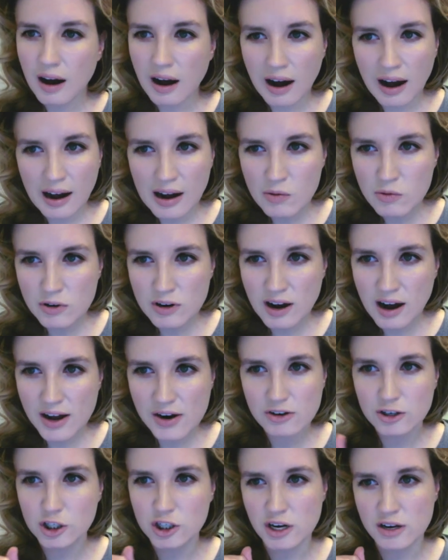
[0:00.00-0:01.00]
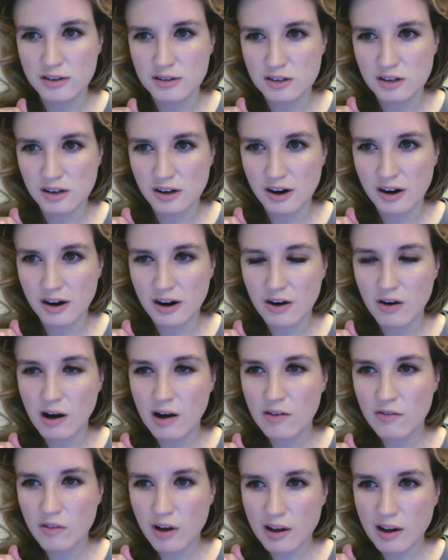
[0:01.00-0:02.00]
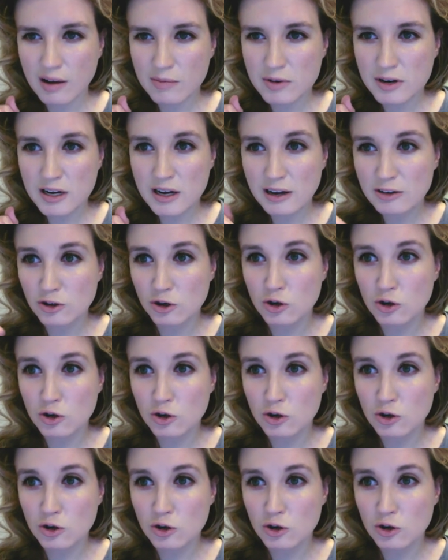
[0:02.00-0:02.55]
I wouldn't hire Shane Salerno. I mean, he has a